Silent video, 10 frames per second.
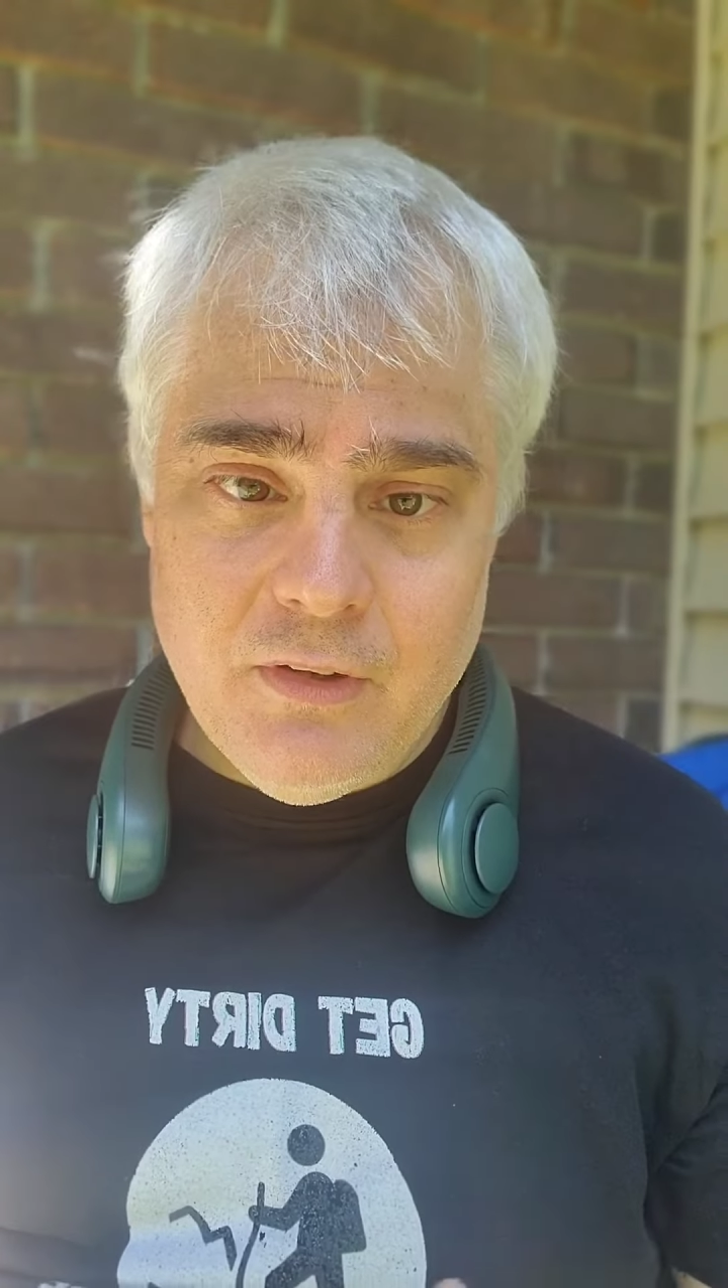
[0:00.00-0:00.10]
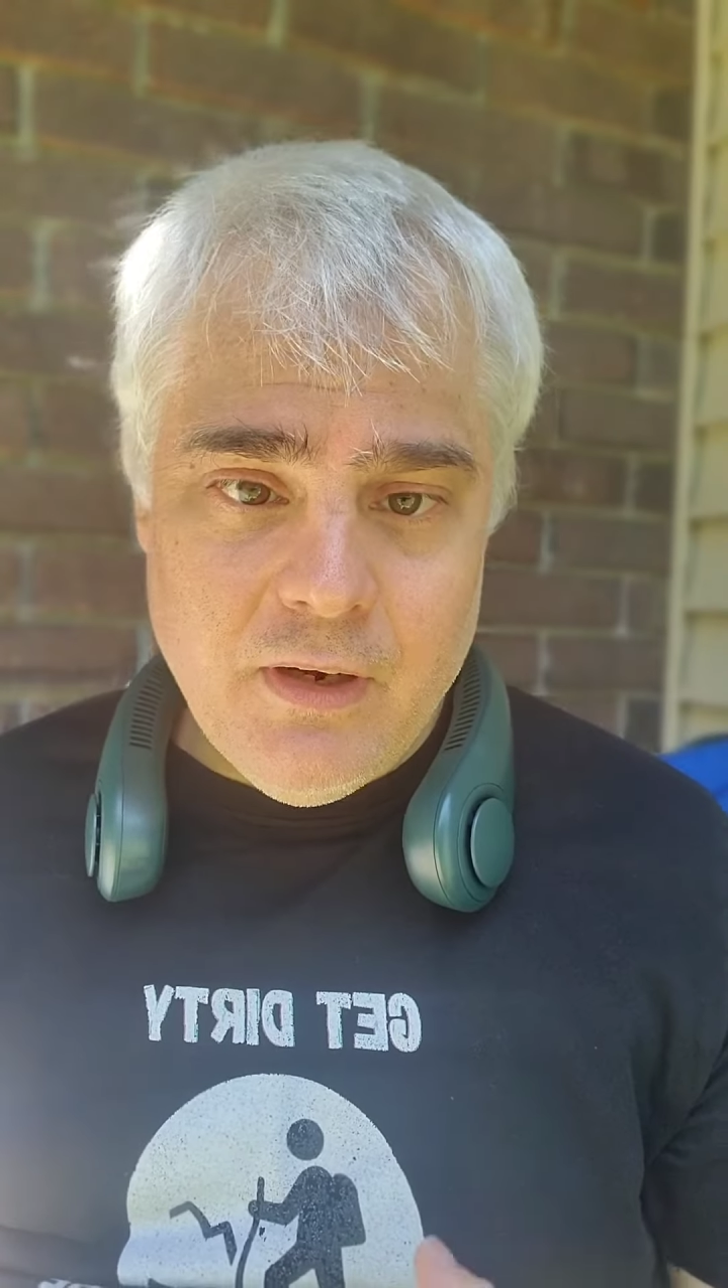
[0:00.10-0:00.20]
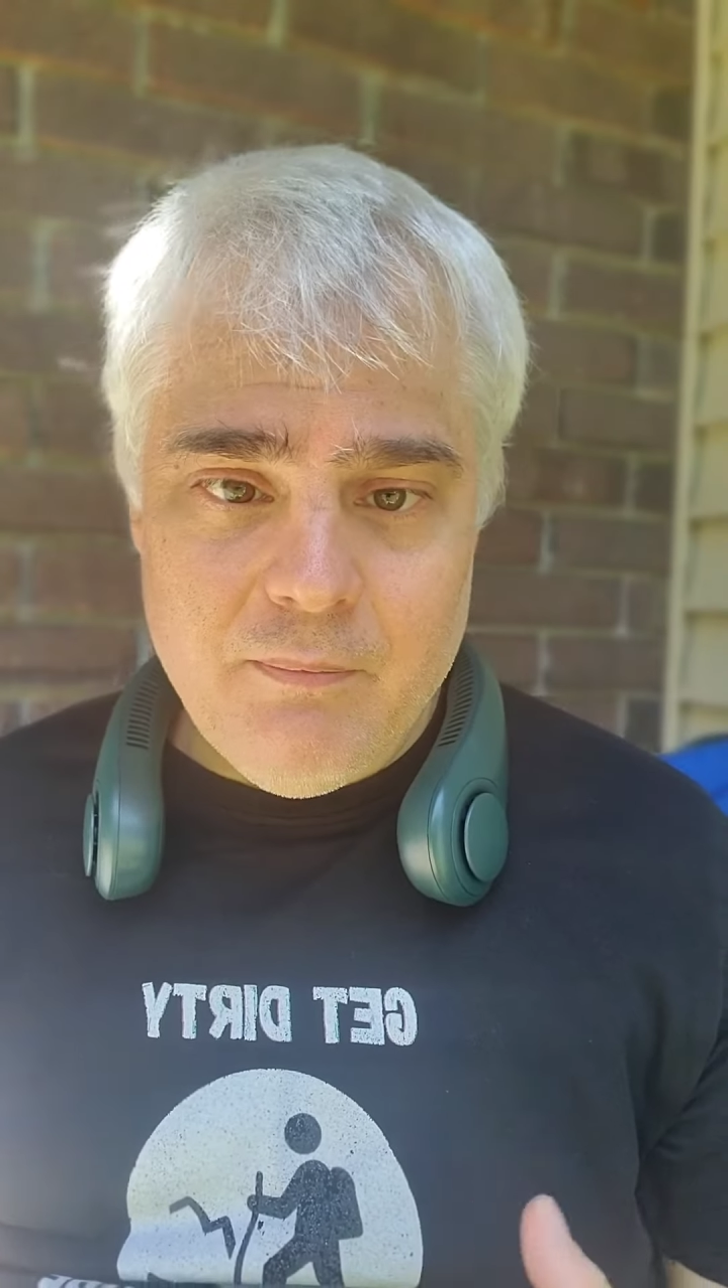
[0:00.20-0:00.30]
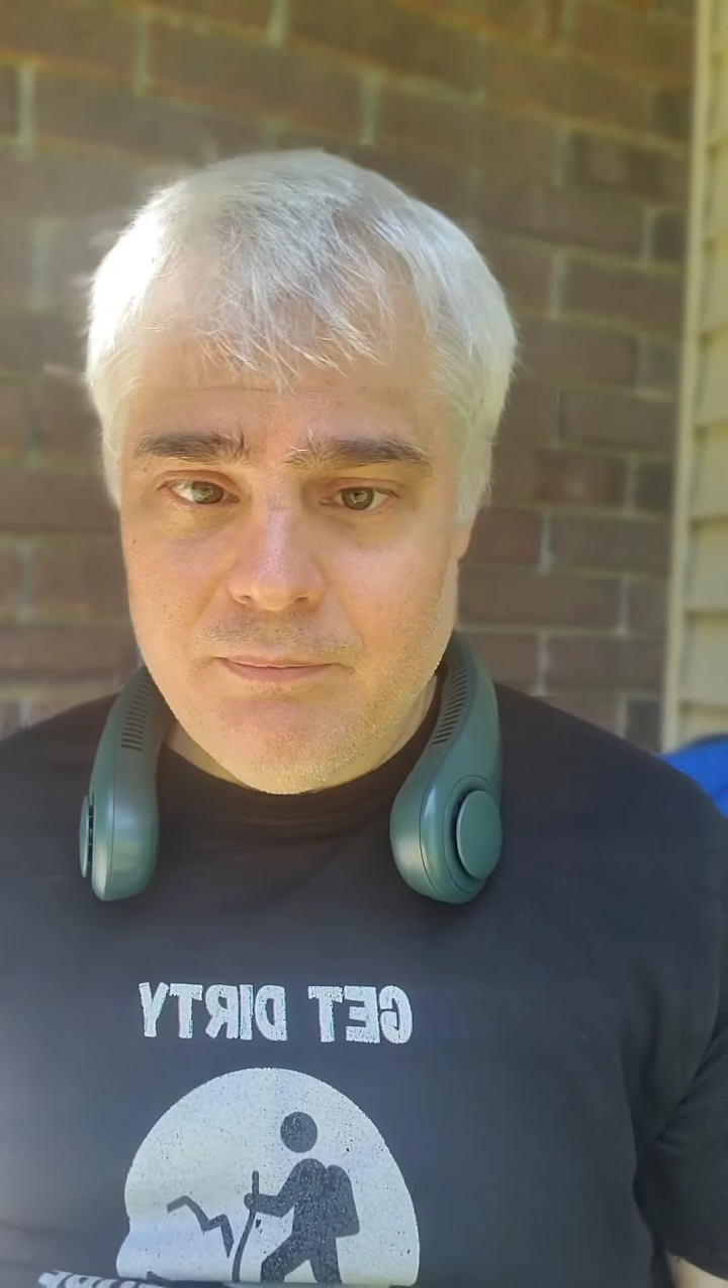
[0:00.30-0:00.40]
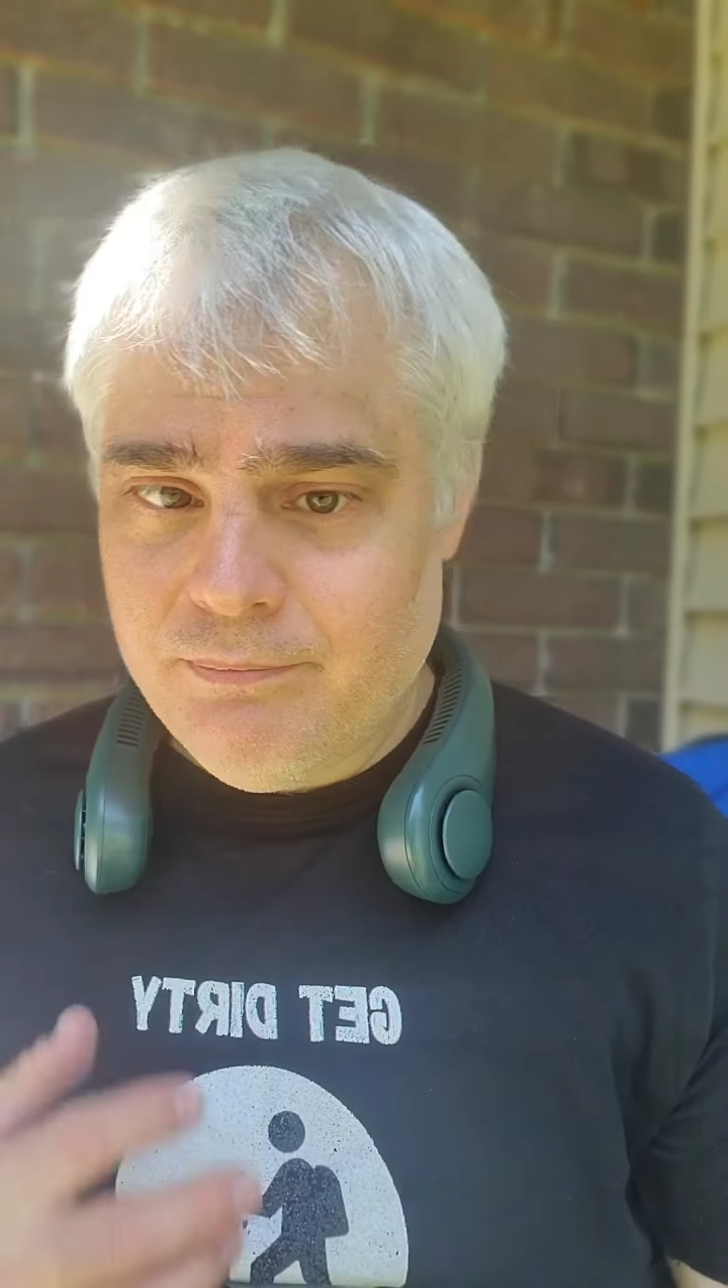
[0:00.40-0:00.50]
You're
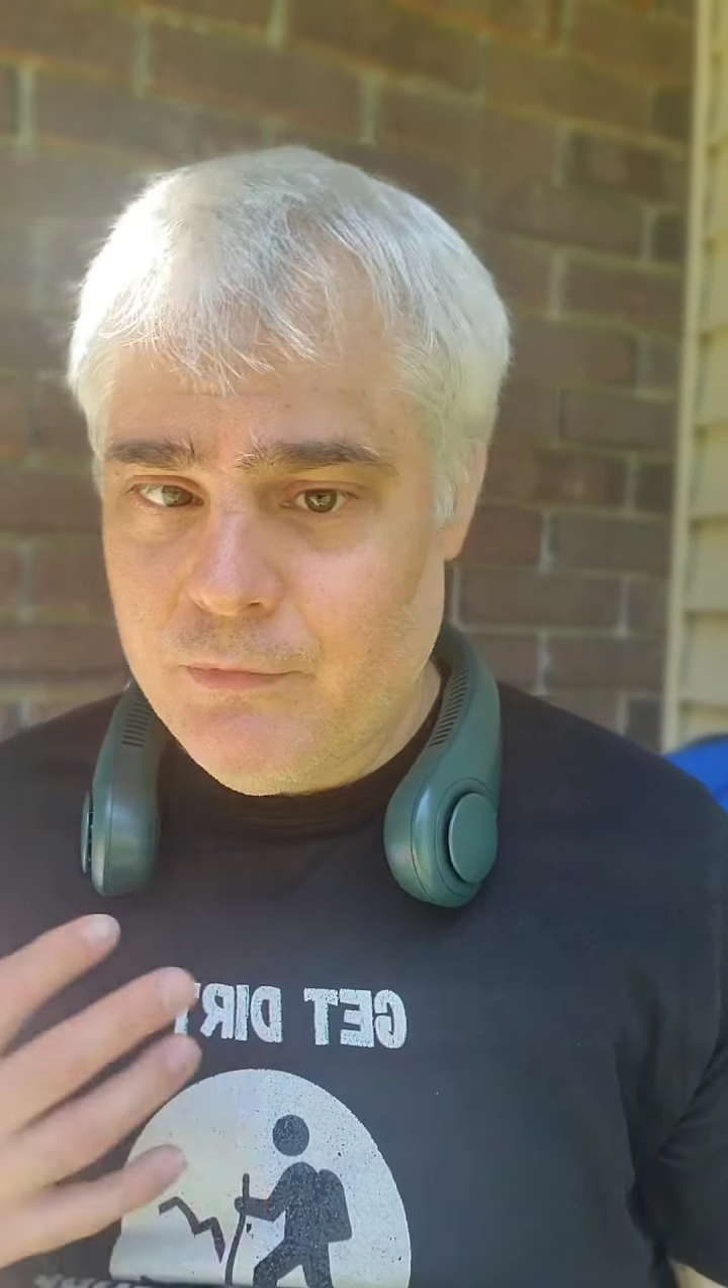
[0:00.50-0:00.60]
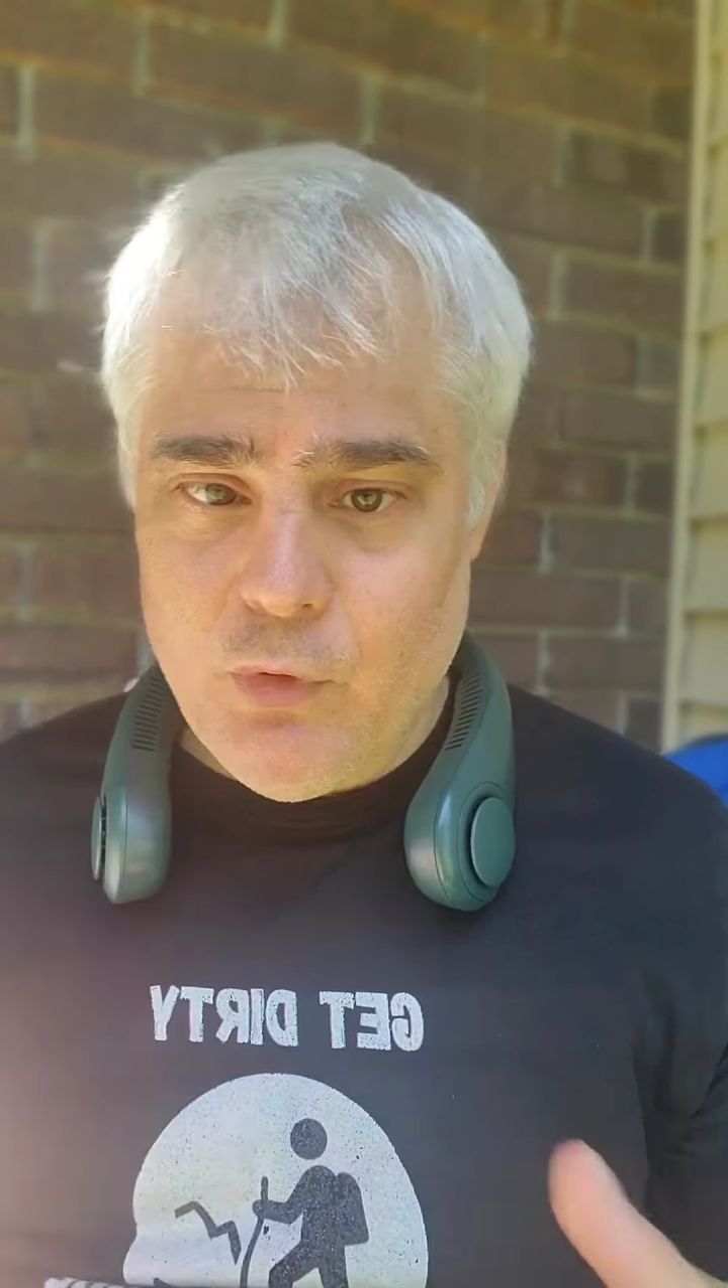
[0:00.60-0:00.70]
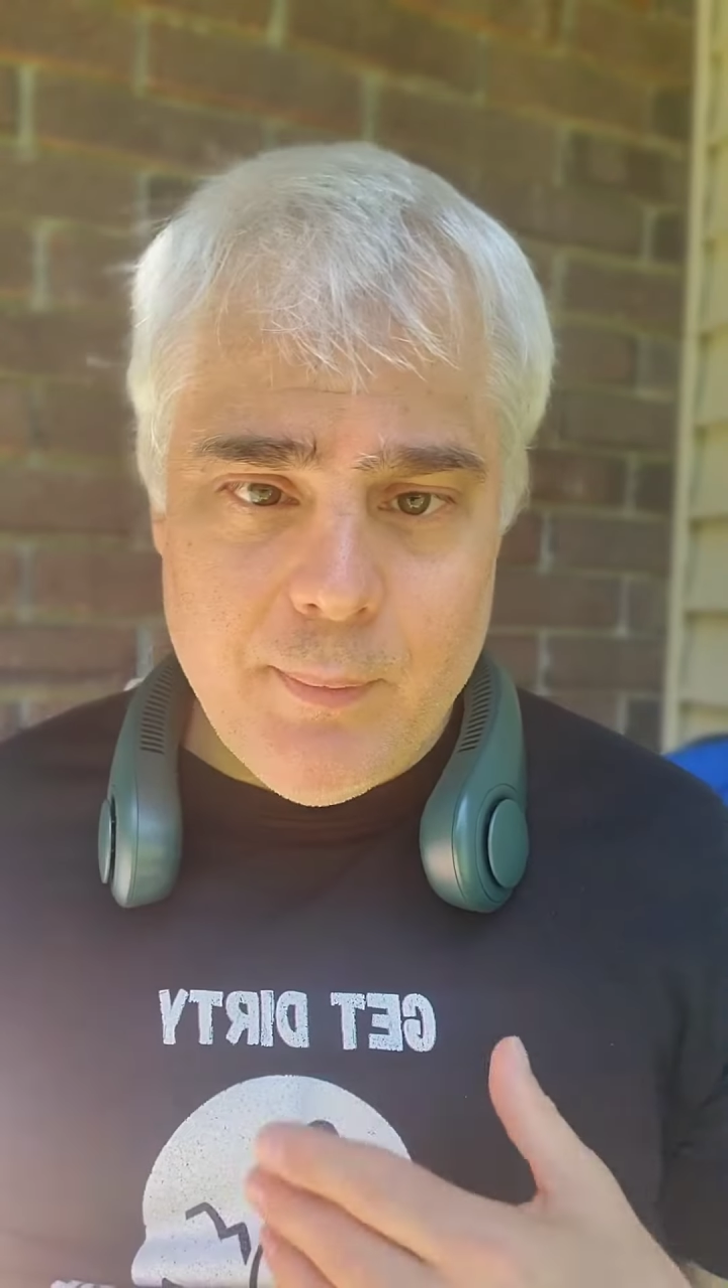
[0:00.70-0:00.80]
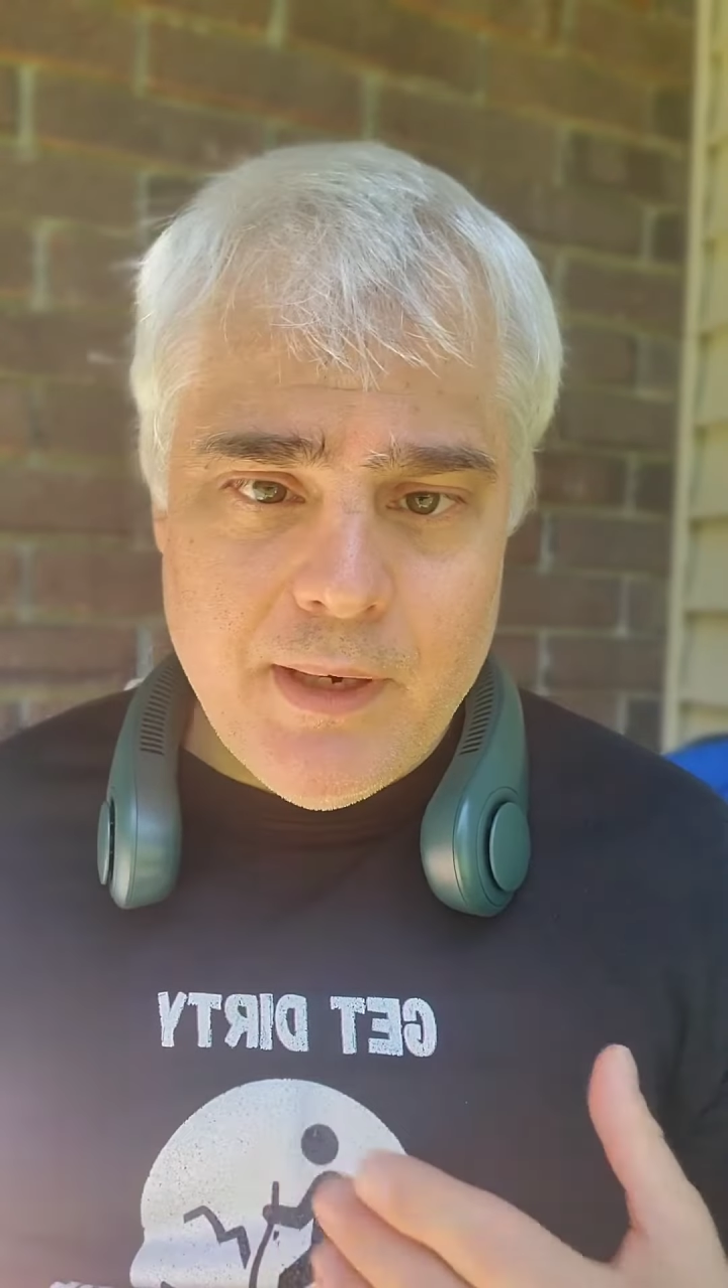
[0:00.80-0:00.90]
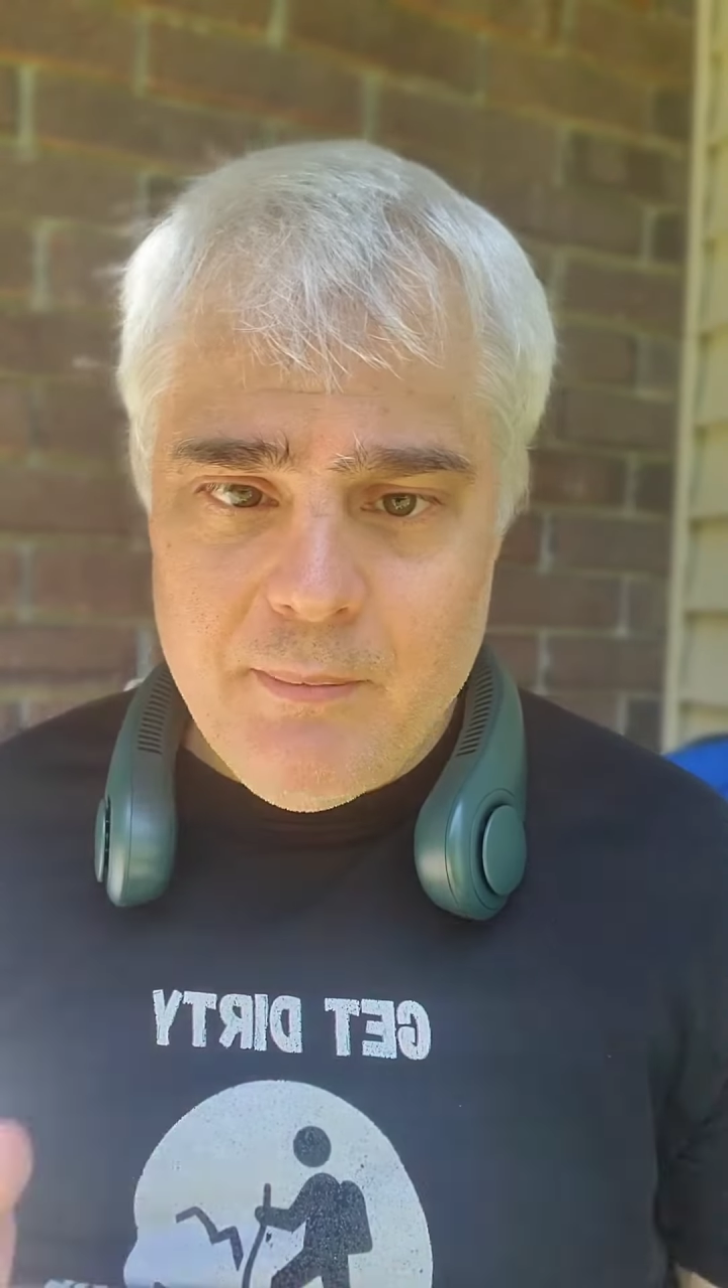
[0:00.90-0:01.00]
not
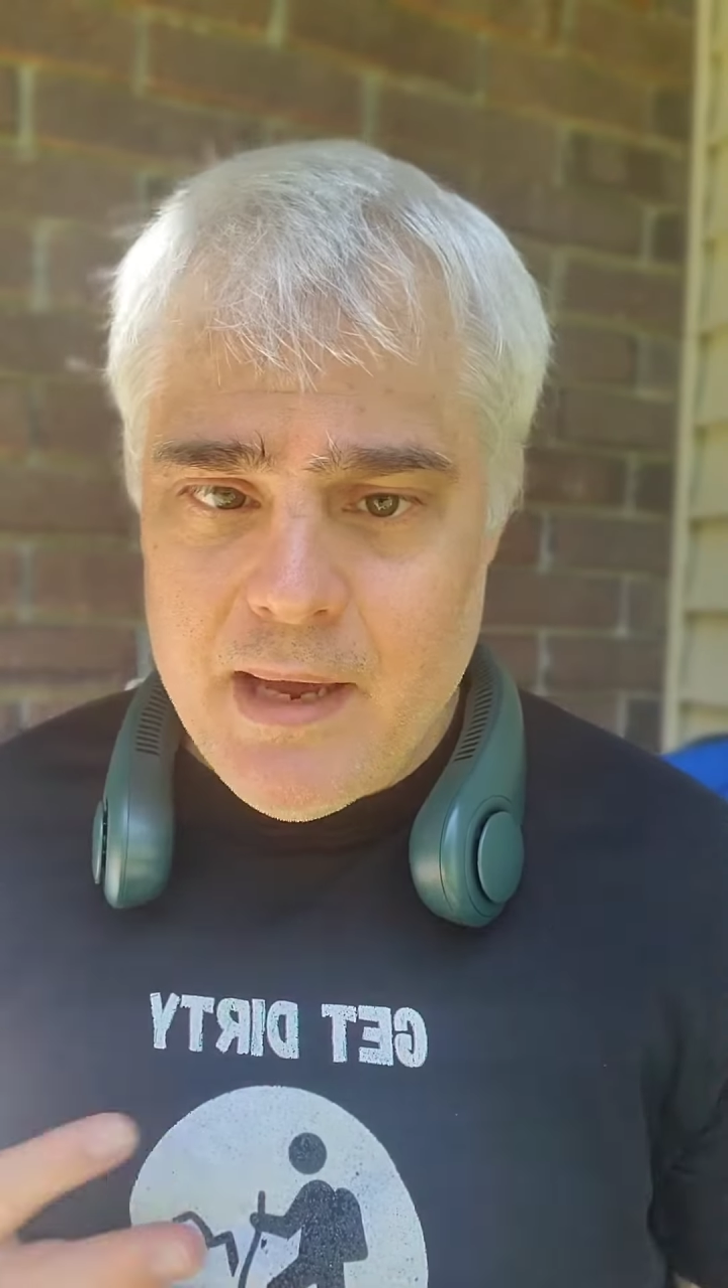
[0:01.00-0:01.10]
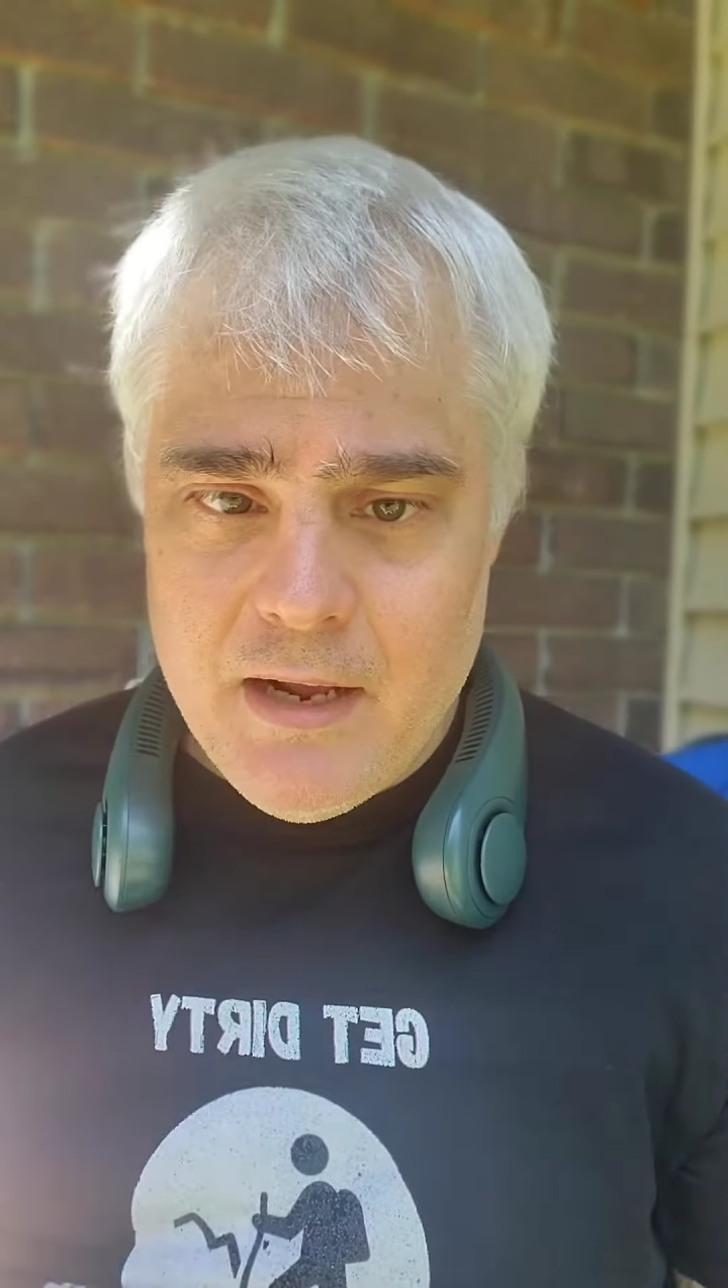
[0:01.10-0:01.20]
swapping out